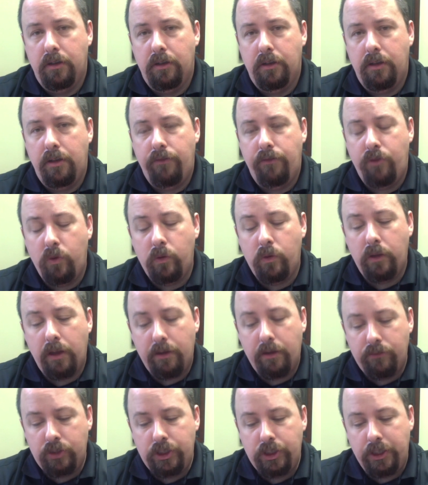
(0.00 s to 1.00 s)
If you
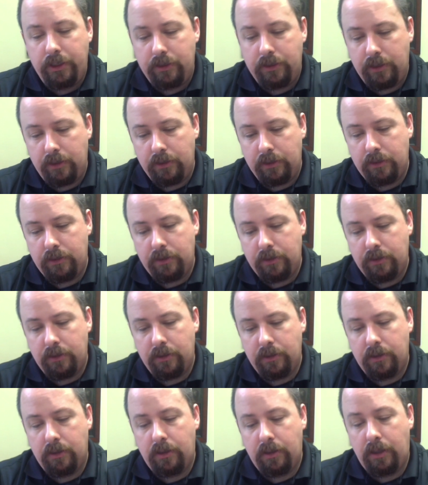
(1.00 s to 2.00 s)
love Jesus,
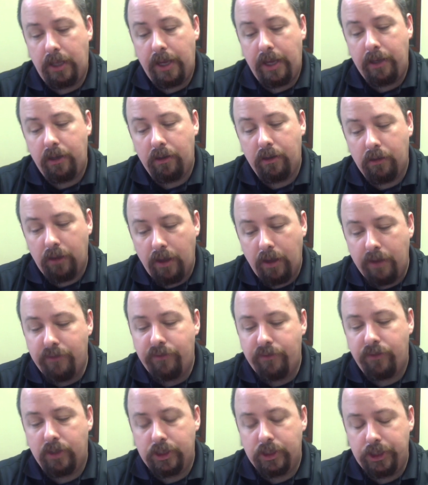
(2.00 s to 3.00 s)
let your love
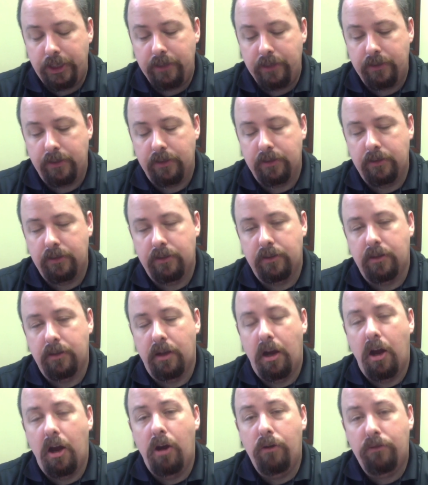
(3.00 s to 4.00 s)
for Jesus
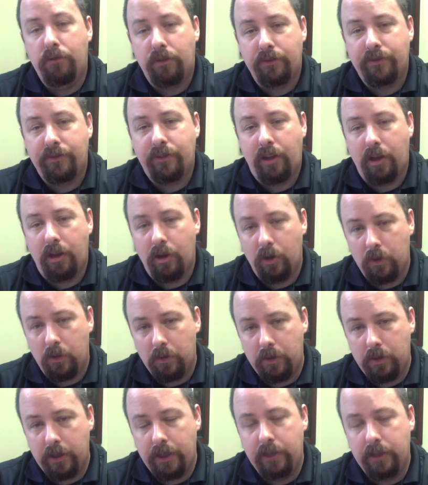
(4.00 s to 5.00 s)
overflow
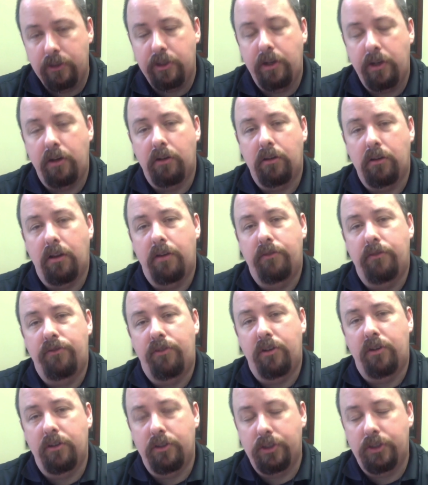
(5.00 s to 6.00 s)
into your love
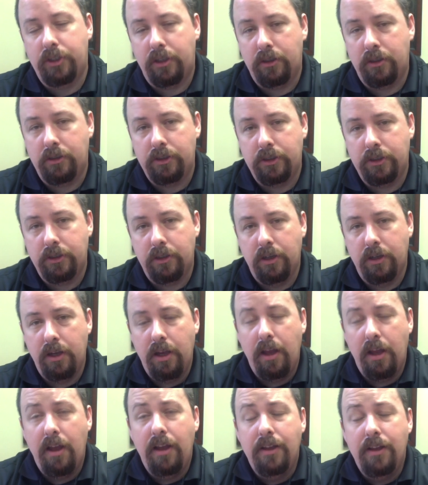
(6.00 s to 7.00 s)
for the church,
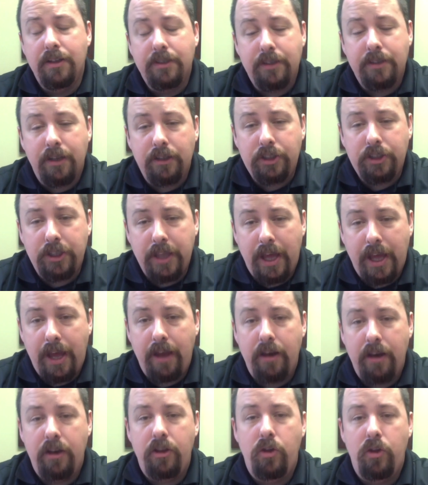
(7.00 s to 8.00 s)
such that
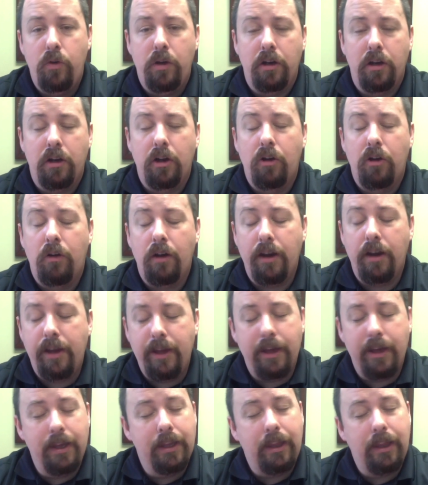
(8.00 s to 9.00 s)
you could
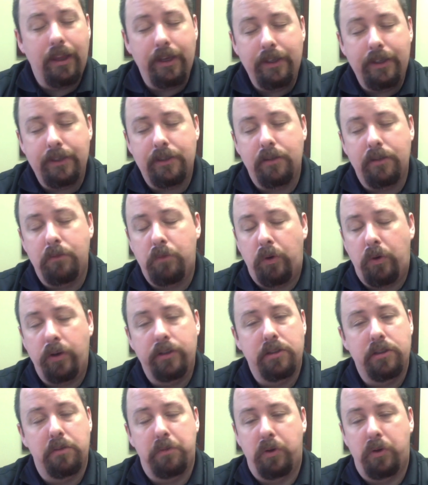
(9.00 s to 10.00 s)
agree, at least in
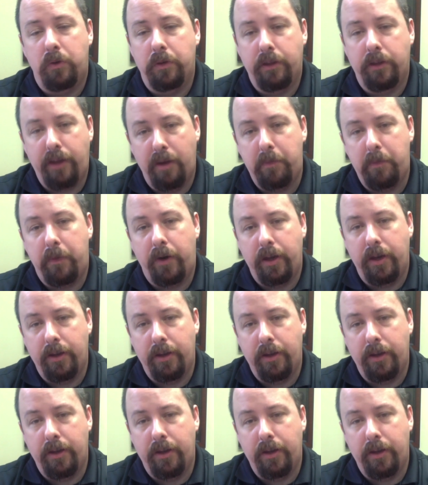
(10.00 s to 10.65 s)
principle, with Cyprian